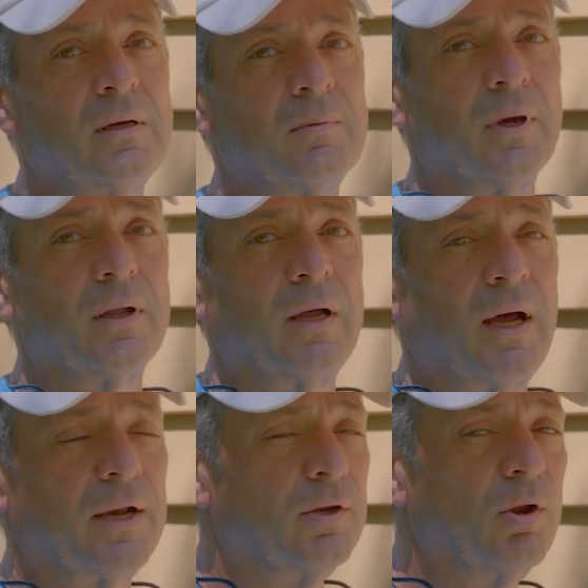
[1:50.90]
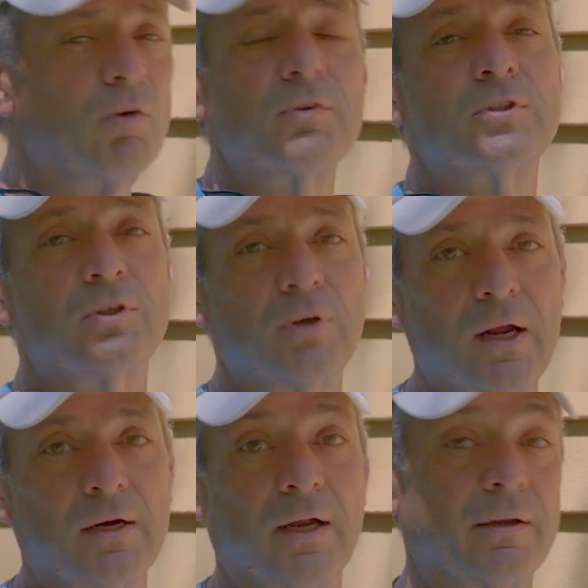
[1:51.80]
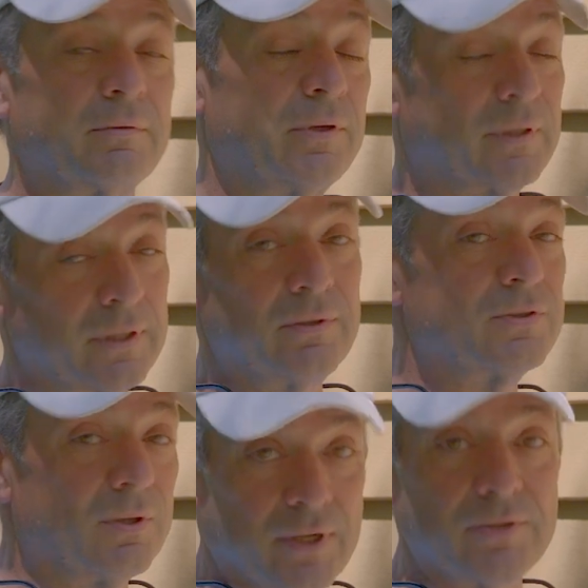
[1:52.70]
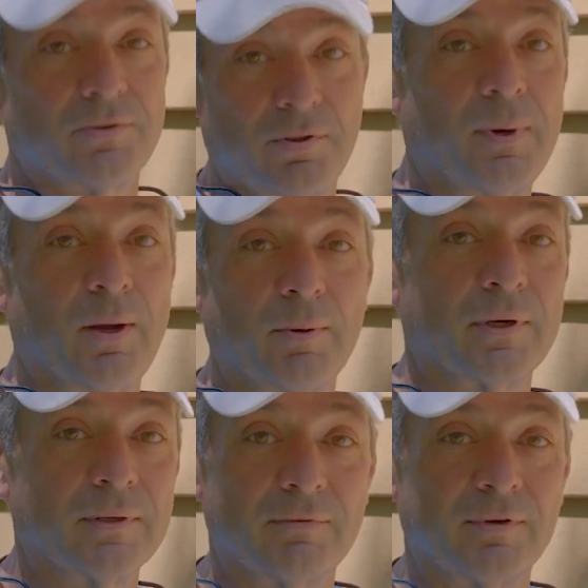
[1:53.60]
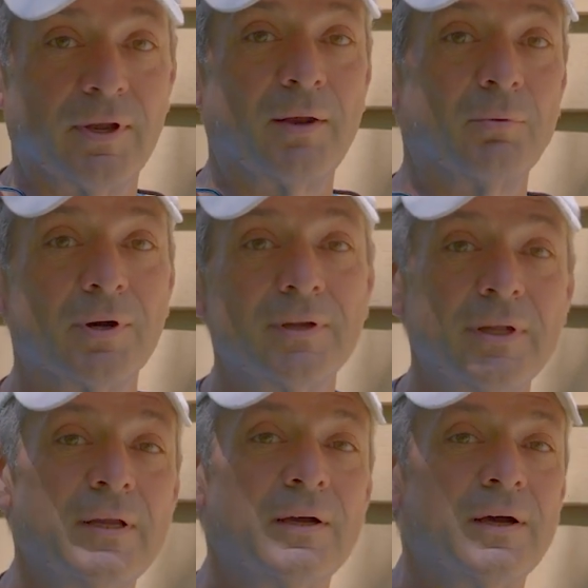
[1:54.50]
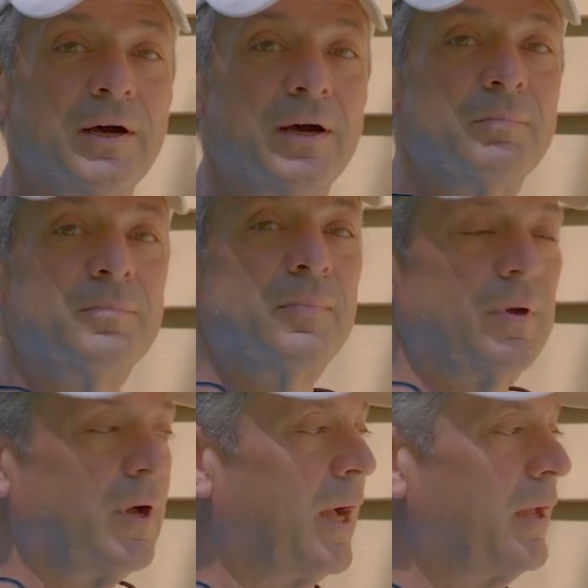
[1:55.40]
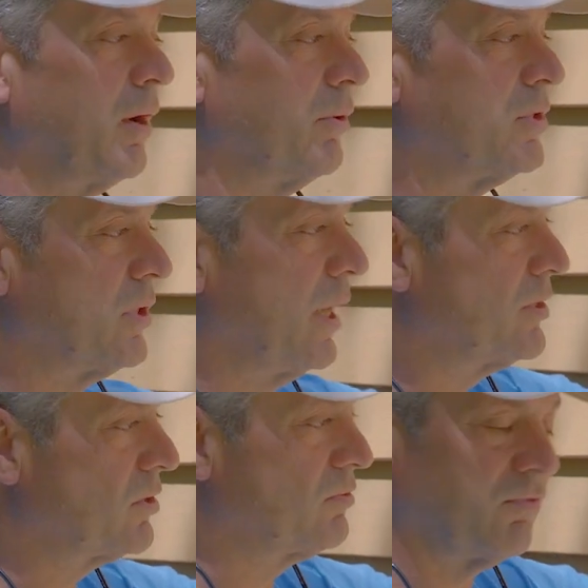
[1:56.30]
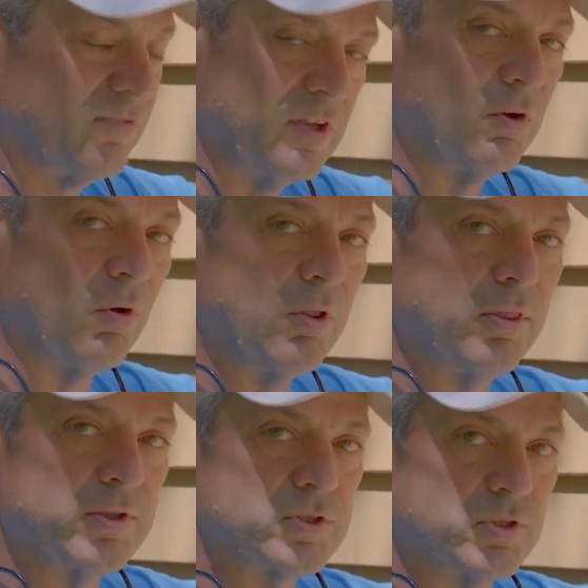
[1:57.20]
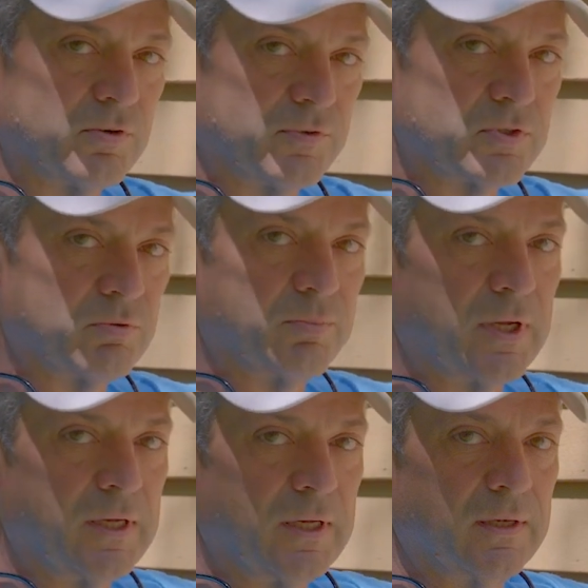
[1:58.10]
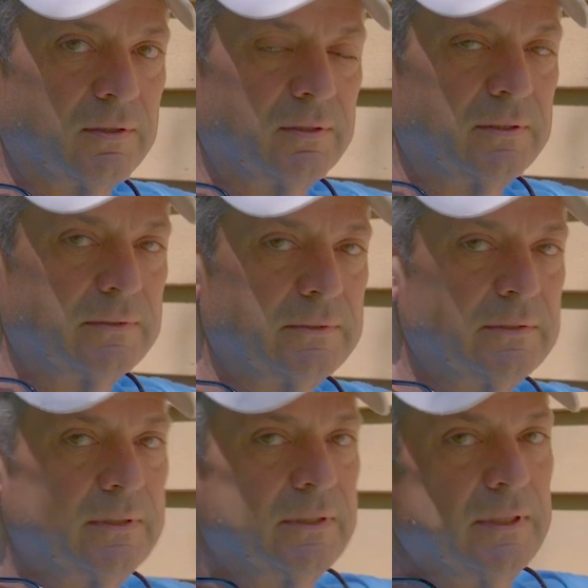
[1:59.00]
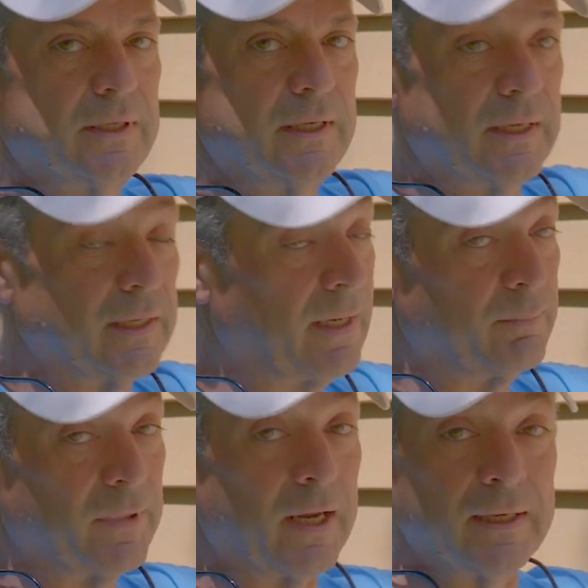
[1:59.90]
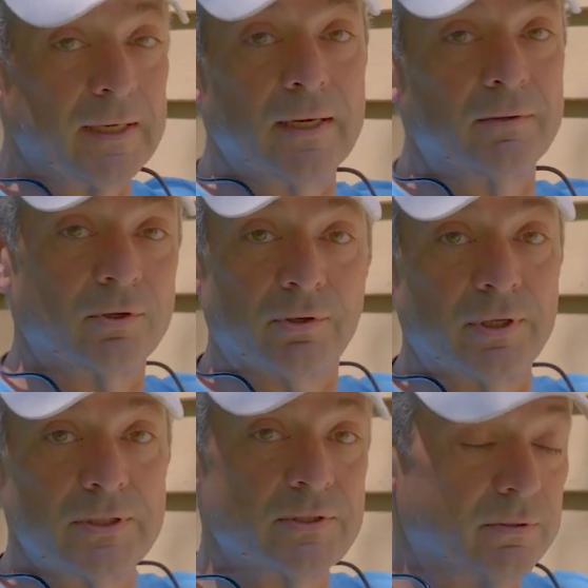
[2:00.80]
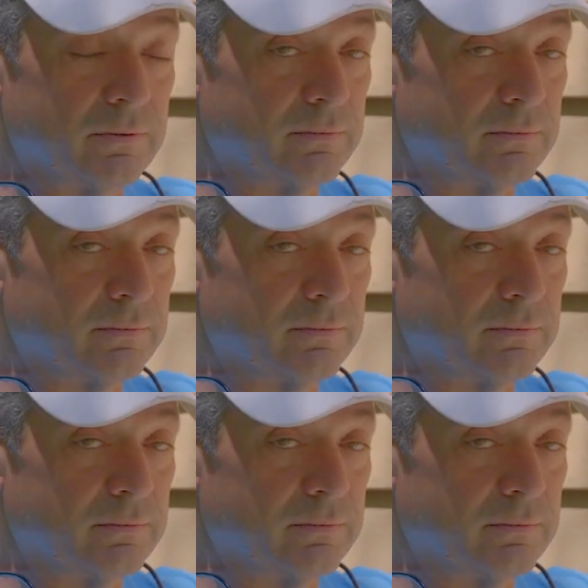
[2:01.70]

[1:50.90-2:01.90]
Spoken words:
But how do you know if it's too hot or not? You could use a laser thermometer if you had one. I just feel the surface with my hand, and I'm 98 degrees.